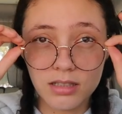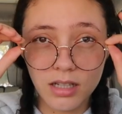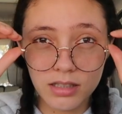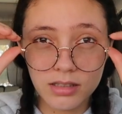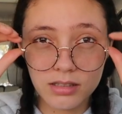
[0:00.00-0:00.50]
These
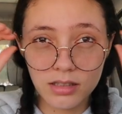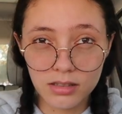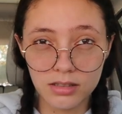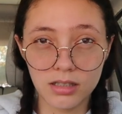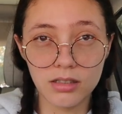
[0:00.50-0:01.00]
glasses
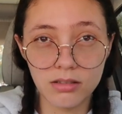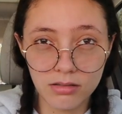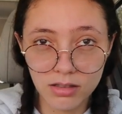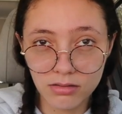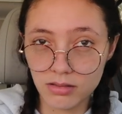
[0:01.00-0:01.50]
are
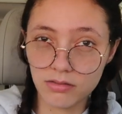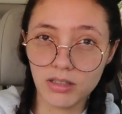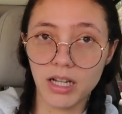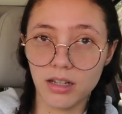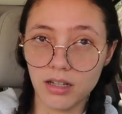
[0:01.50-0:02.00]
so
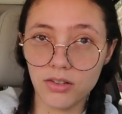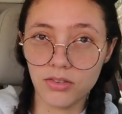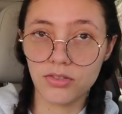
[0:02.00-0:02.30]
reflective.